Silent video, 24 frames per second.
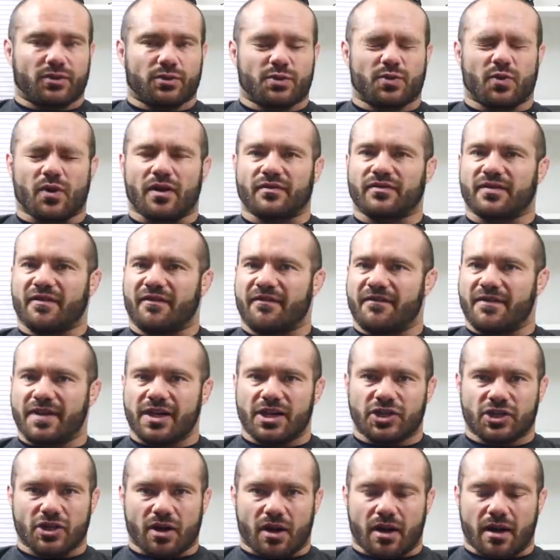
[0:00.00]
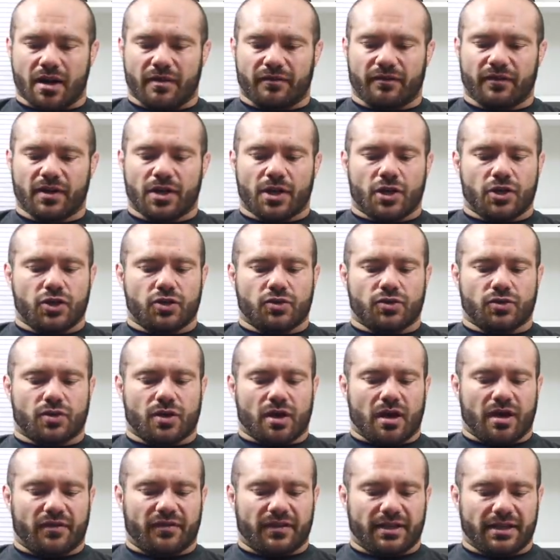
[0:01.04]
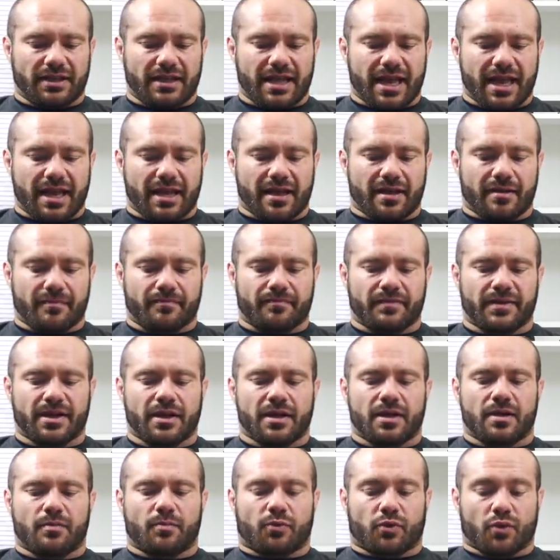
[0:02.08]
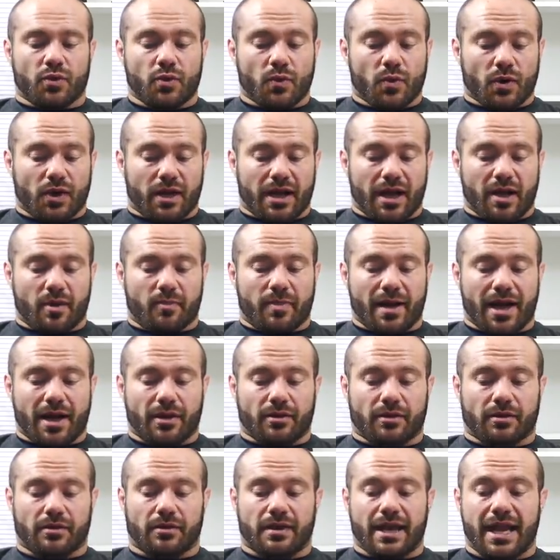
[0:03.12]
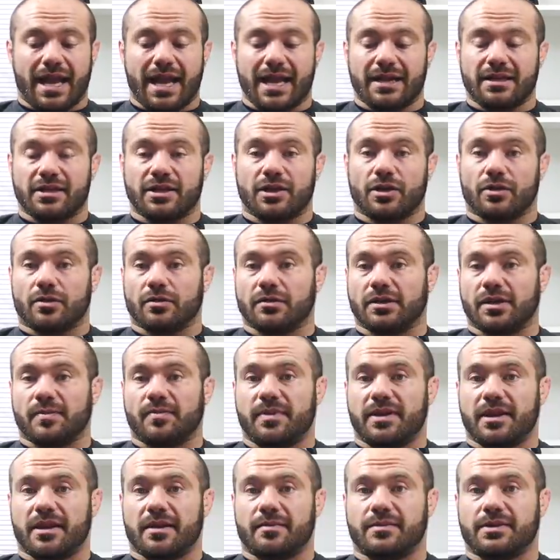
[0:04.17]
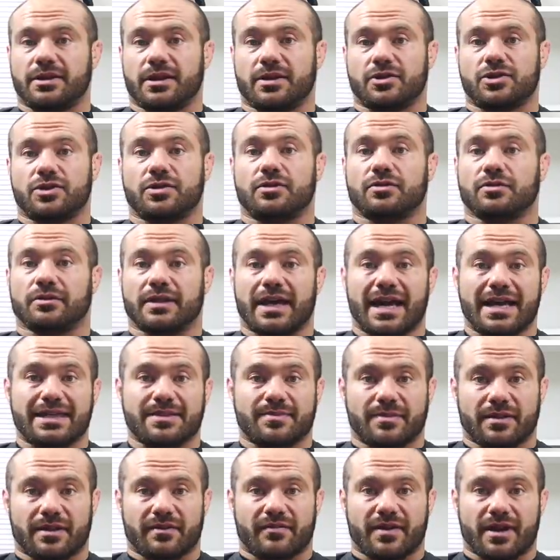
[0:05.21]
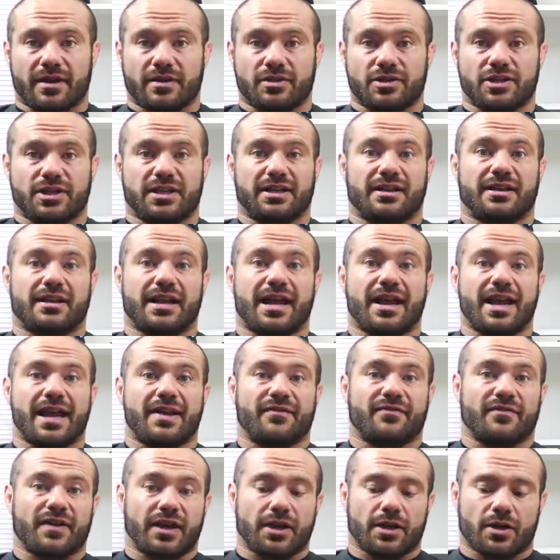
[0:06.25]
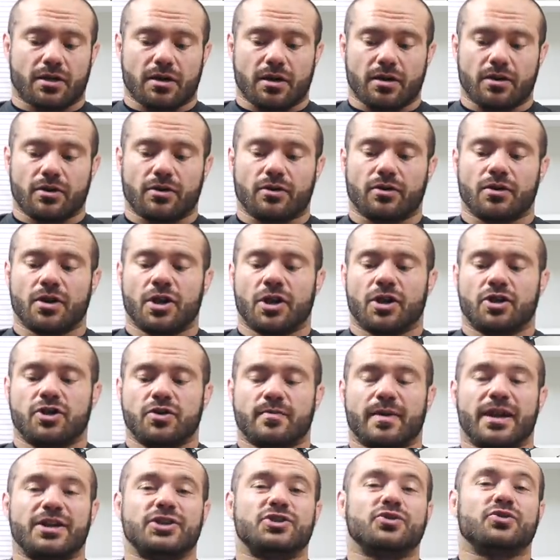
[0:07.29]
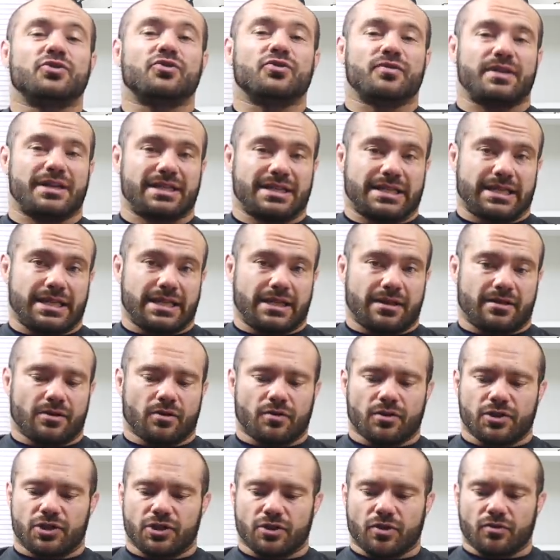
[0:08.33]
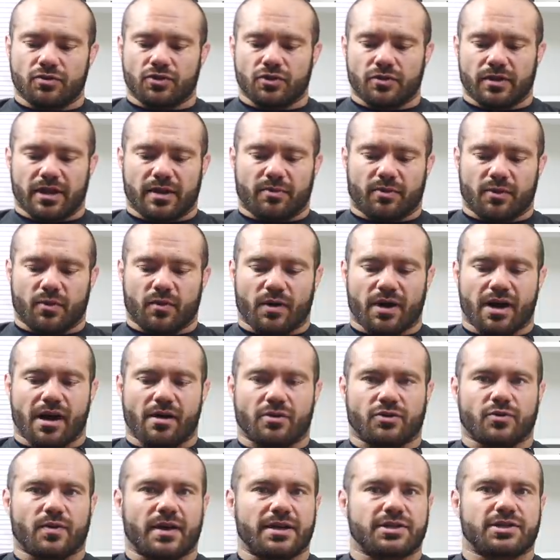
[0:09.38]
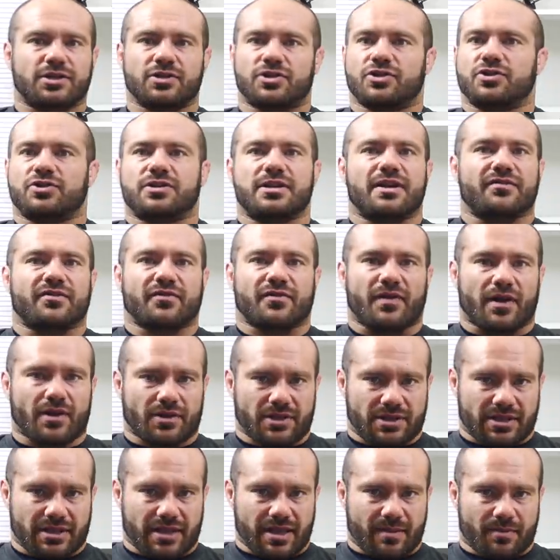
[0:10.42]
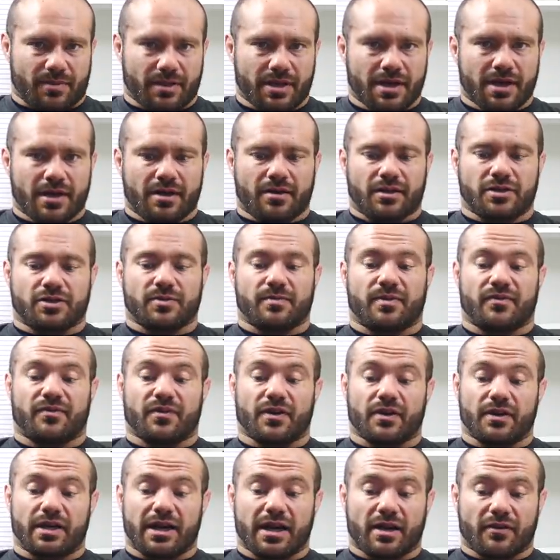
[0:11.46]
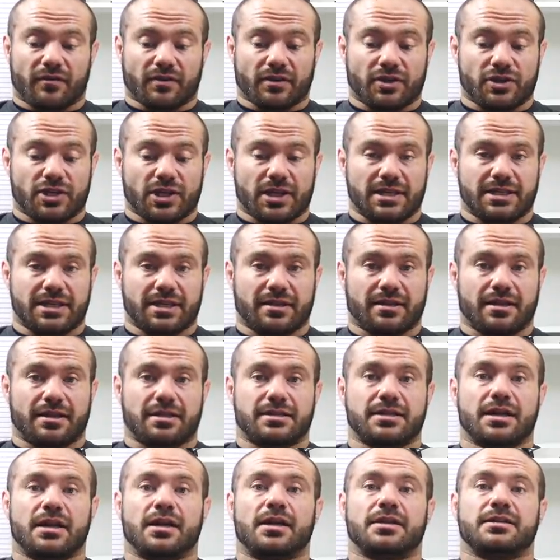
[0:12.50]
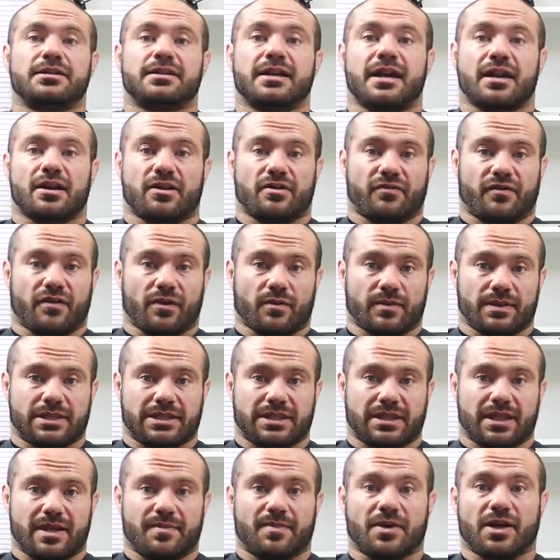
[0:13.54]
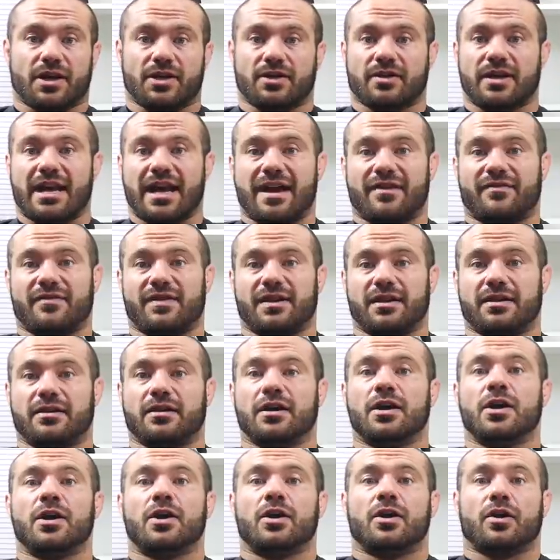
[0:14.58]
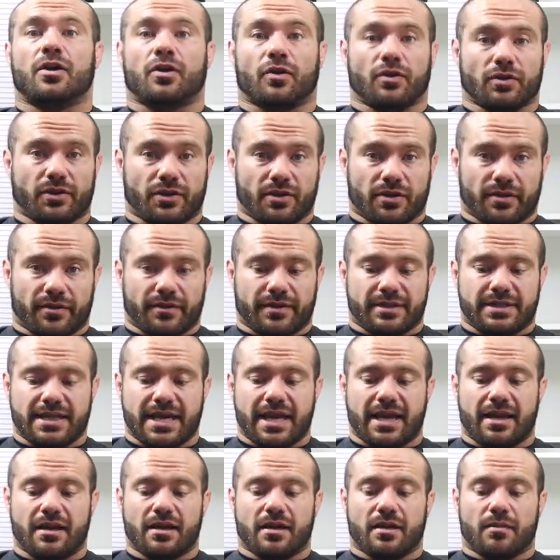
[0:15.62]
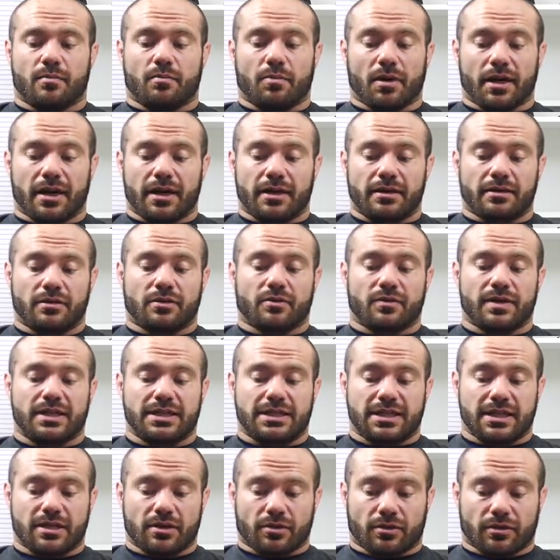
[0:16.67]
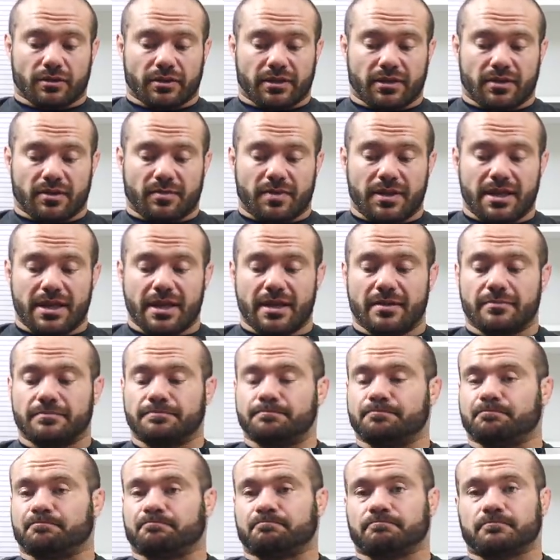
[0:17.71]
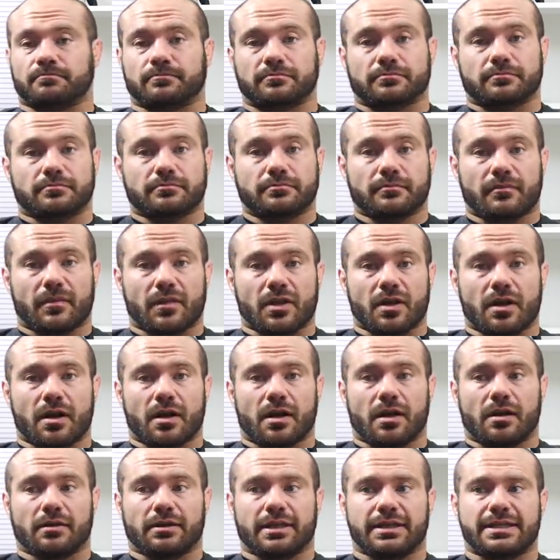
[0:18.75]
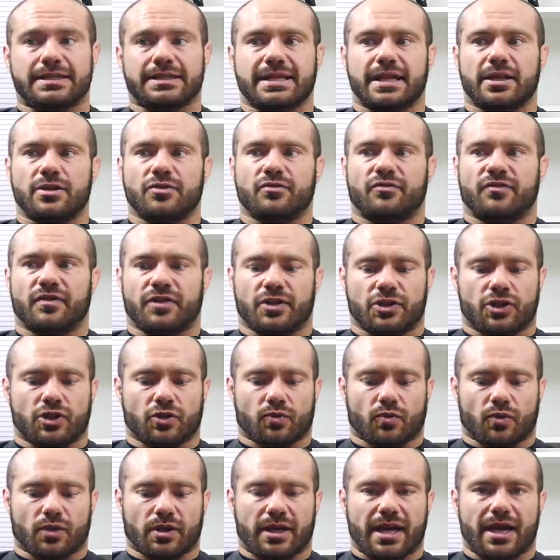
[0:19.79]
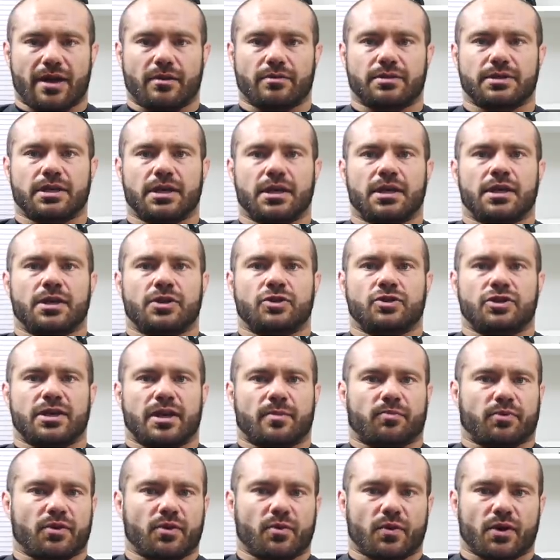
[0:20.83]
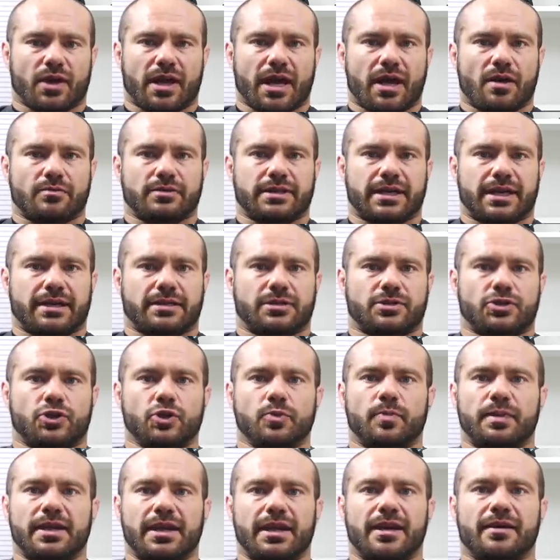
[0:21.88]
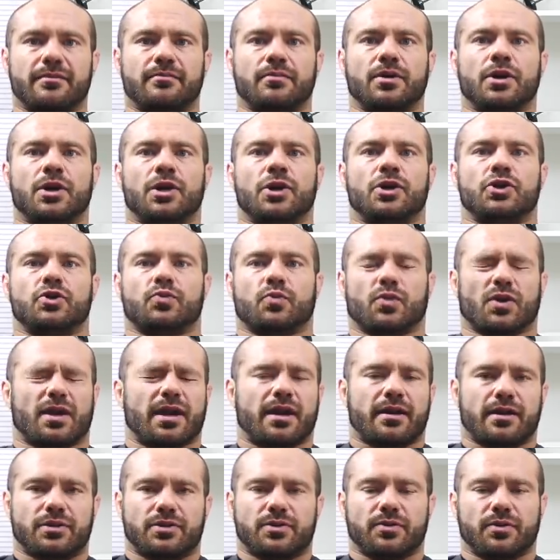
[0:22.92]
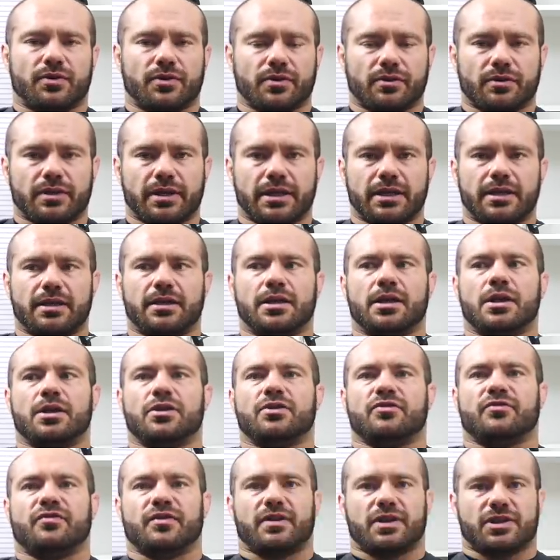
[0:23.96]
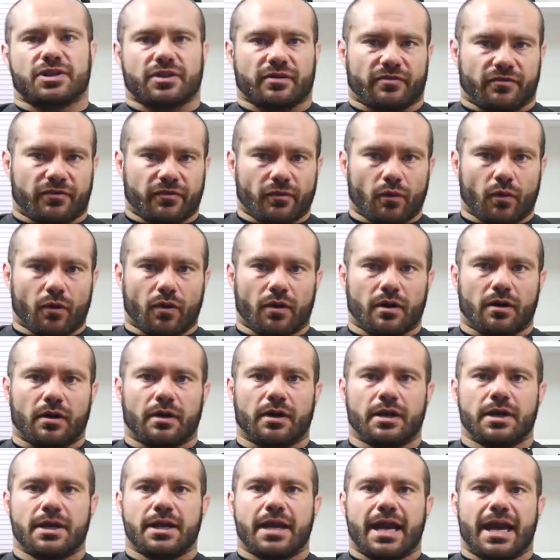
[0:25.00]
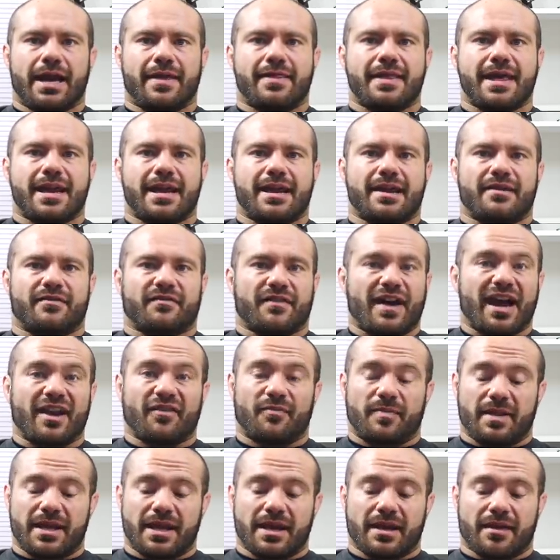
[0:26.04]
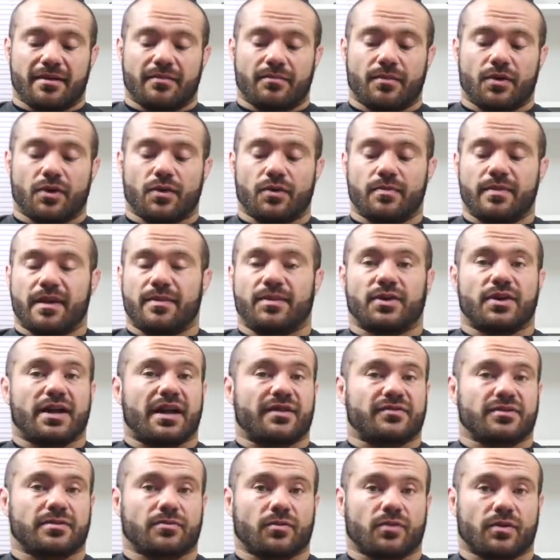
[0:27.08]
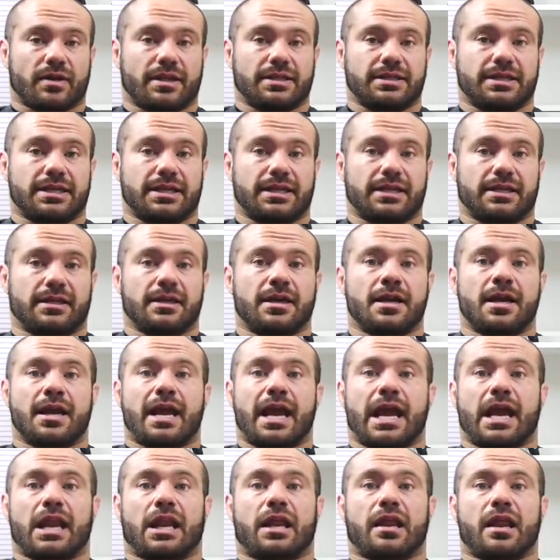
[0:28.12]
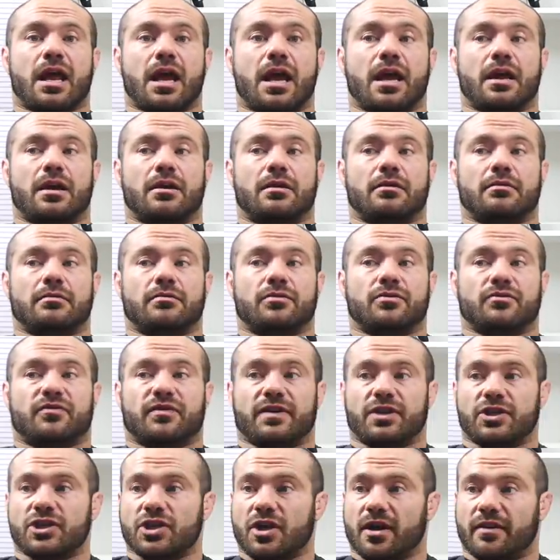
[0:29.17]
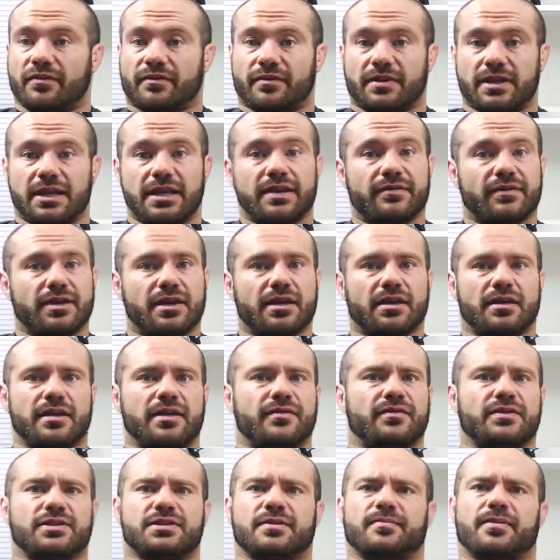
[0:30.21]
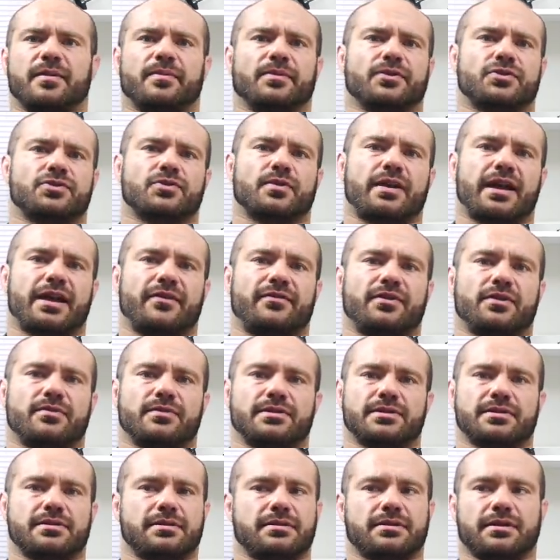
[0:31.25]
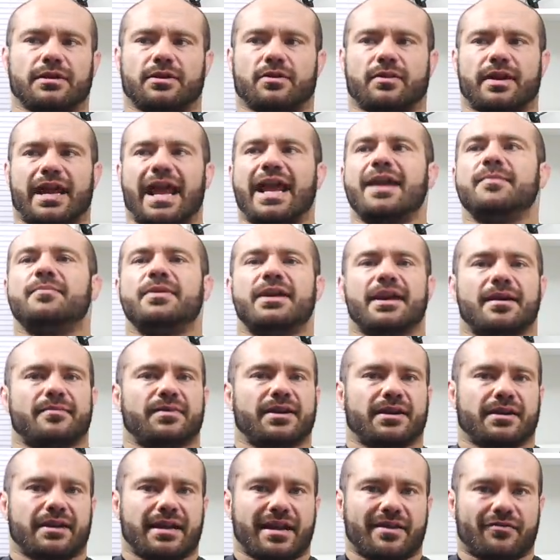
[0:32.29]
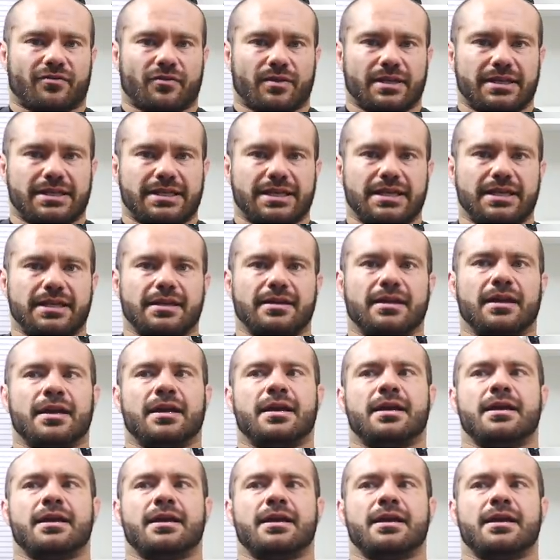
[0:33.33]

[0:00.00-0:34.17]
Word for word: through twelve to finish off, you do coffee in the A M, pre-workout powder, and in the early P M to get you your last bit of energy and, and fight your hunger, you might do green tea. Notice you don't do like pre-workout twice because you just never fall asleep. Right? So be very careful adjusting this to not interfere with sleep, cut your caffeine earlier in the day, but green tea early in the P M, Uh, let's say you finish your workout, you take pre-workout at two P M, you work out at two thirty, you finish at four, and then at five P M, maybe you have some green tea, and then you finish off the evening. Even some people are so caffeine resistant that you know, eight P M, they could have green tea.